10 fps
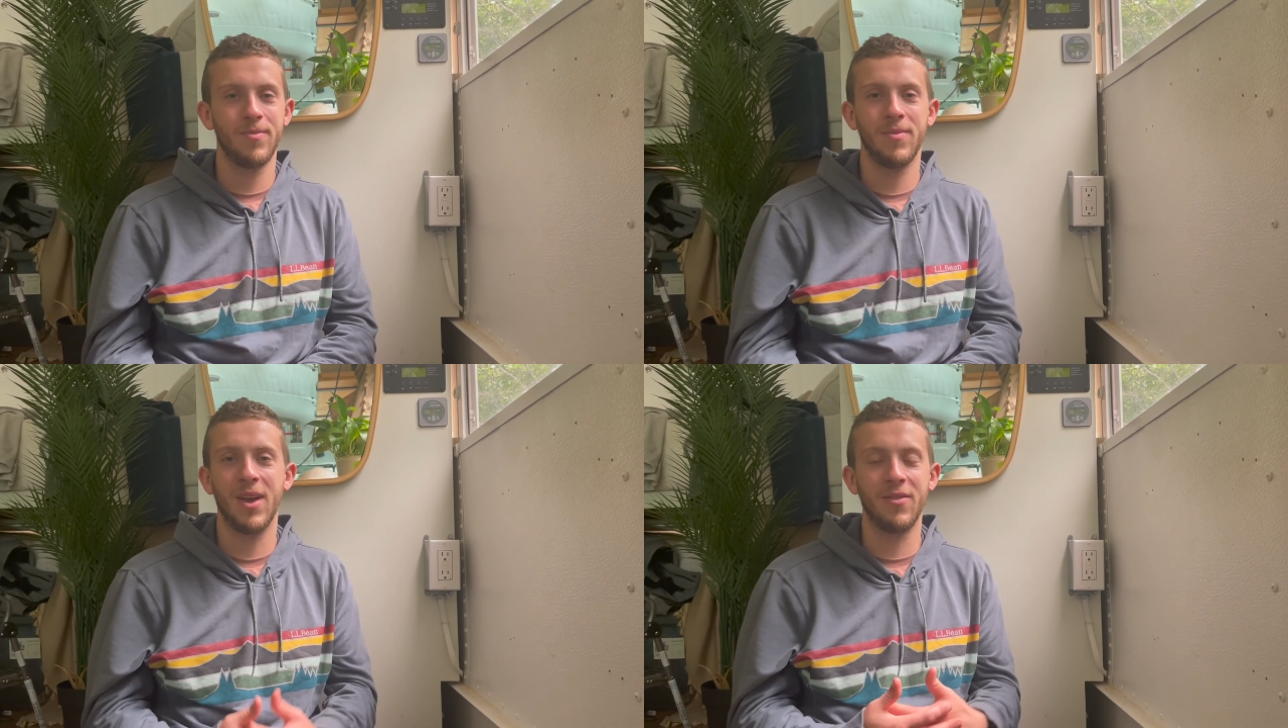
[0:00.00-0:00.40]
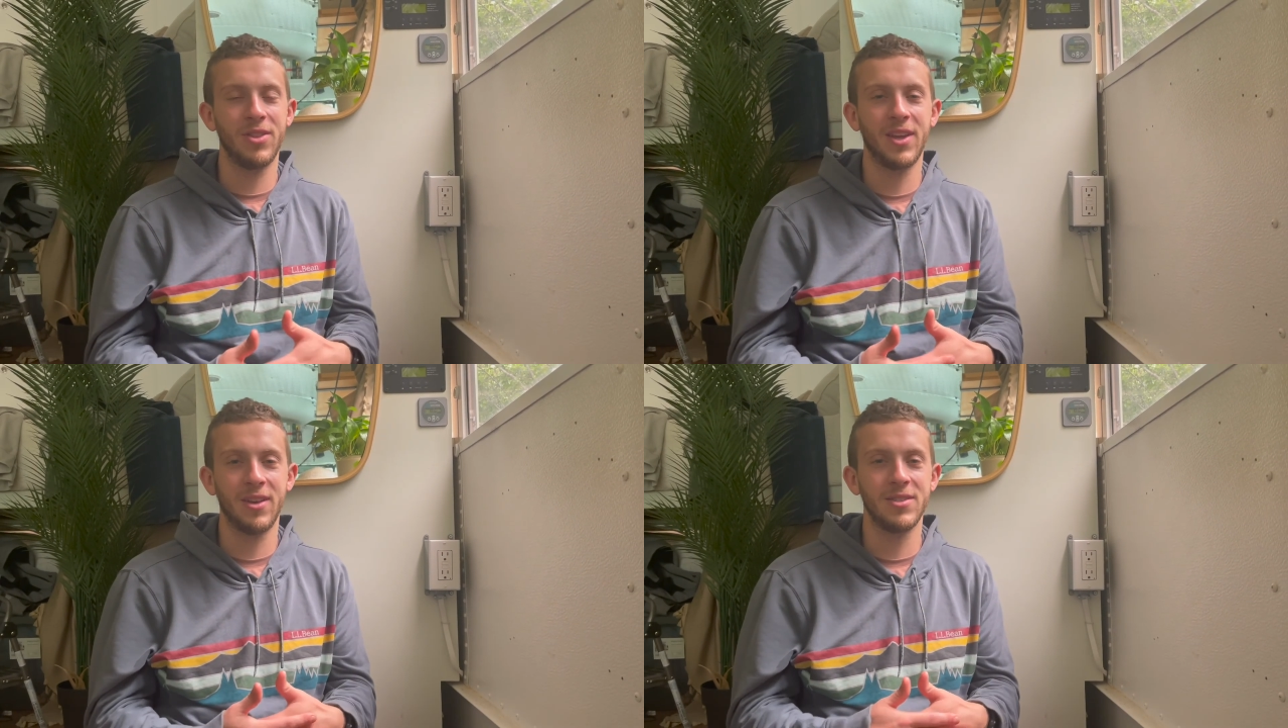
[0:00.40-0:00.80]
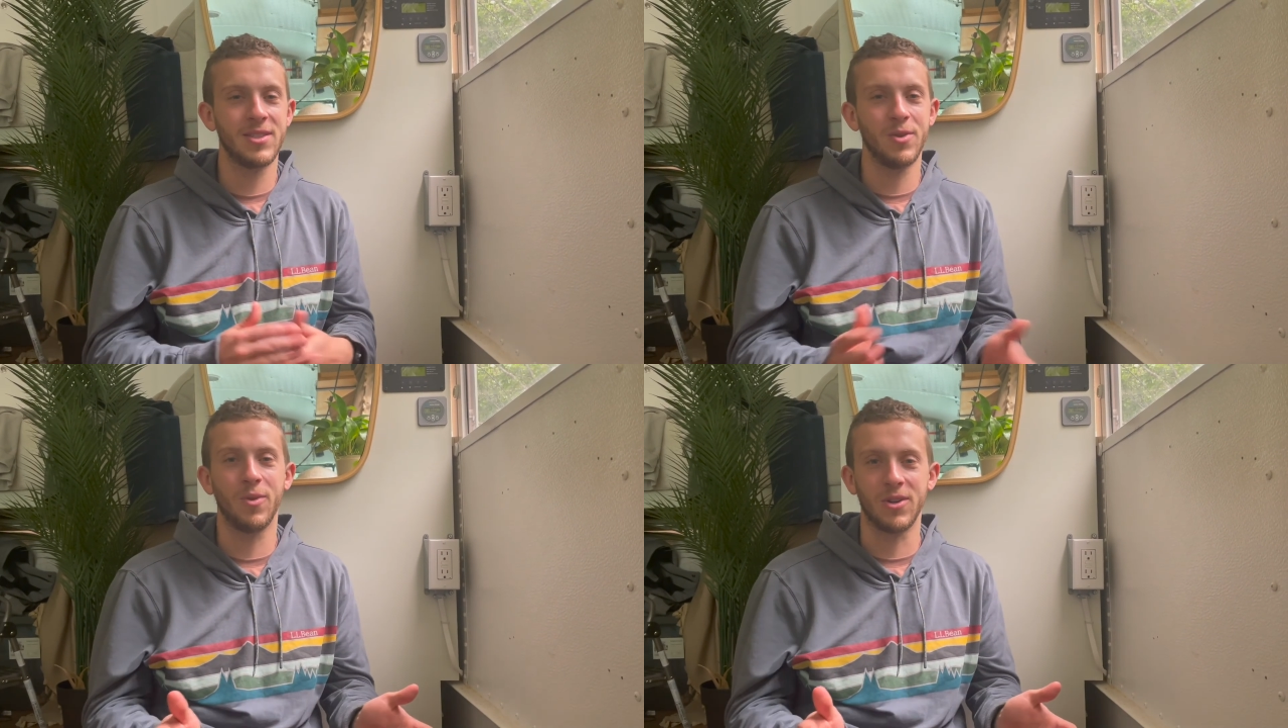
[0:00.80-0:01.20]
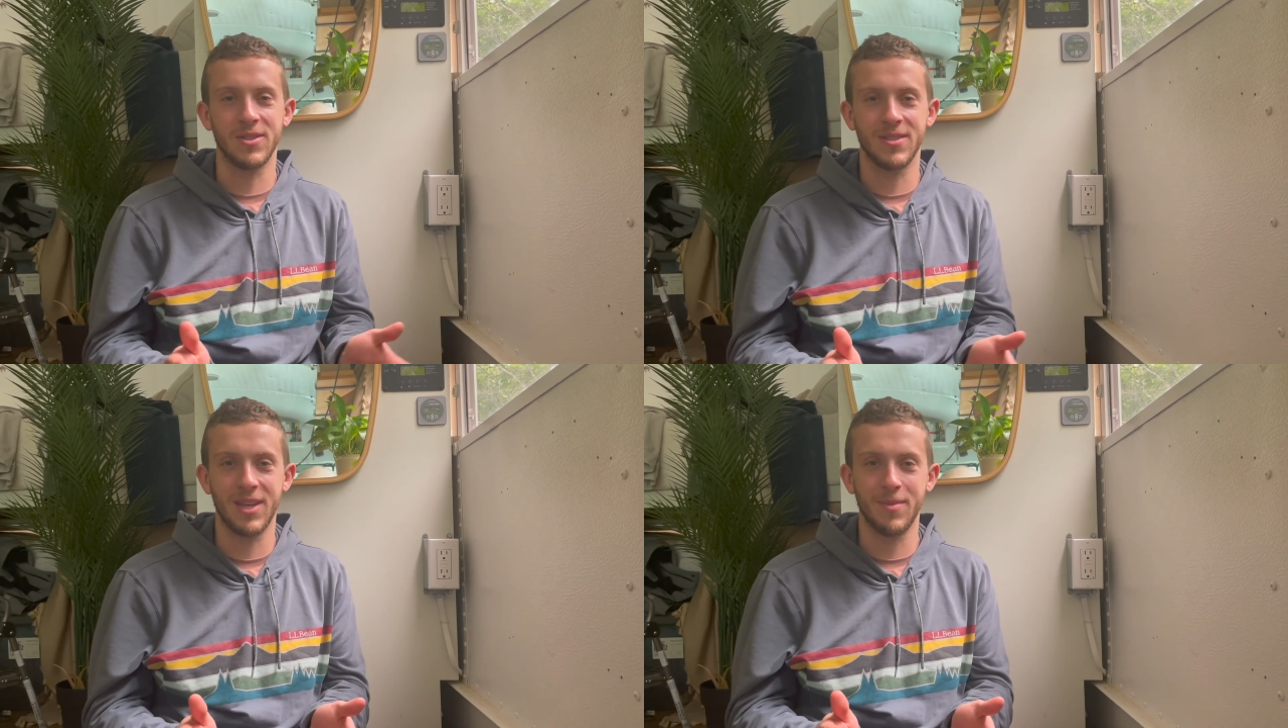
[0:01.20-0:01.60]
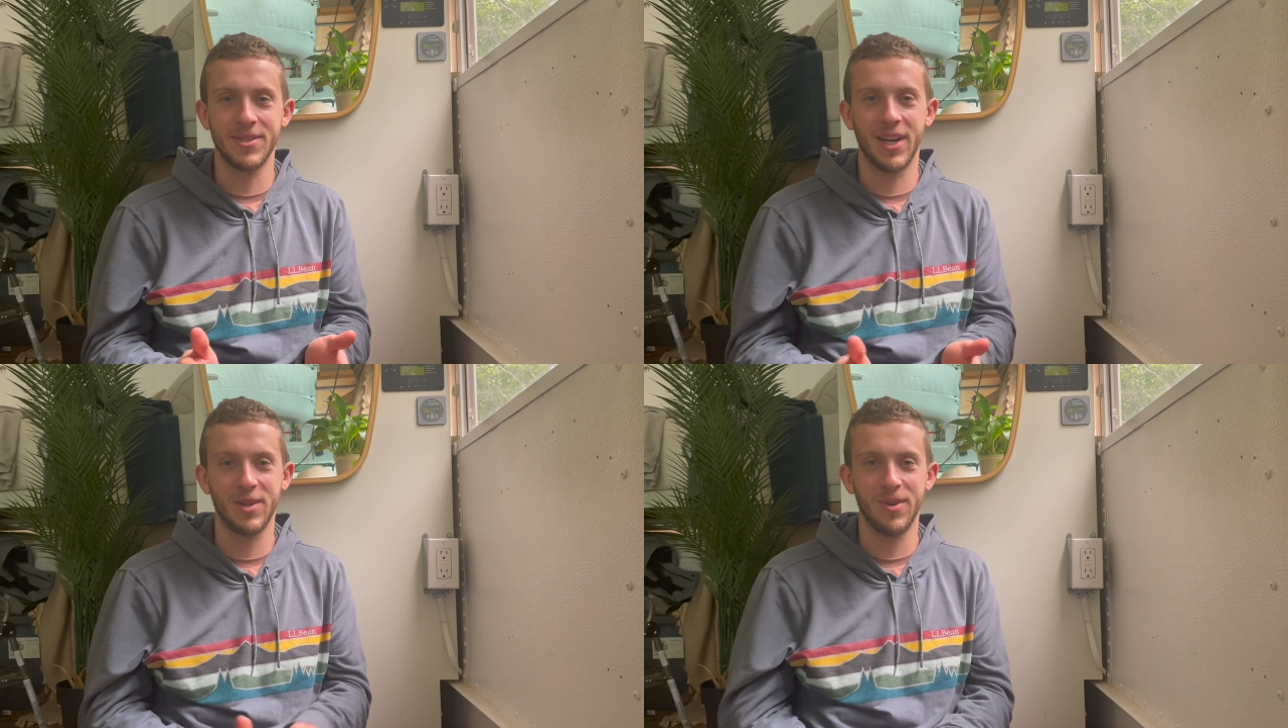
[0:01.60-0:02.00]
Everything else still works the same
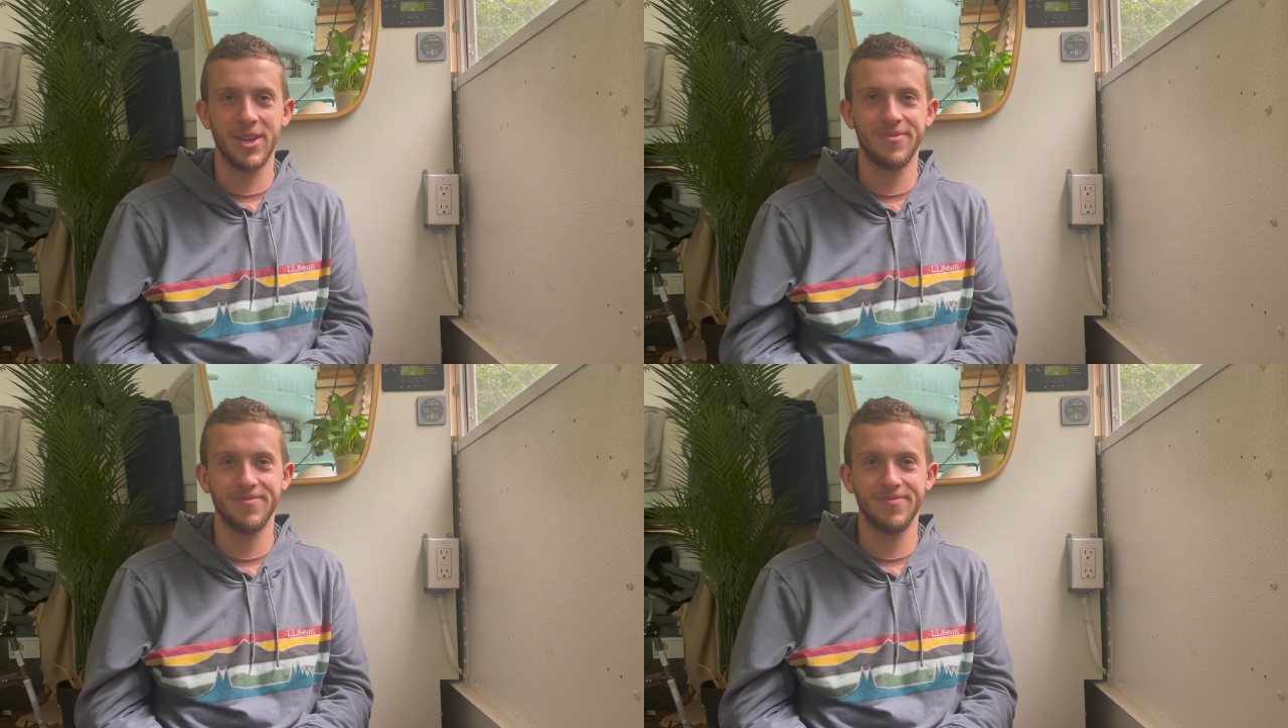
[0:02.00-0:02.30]
exact way.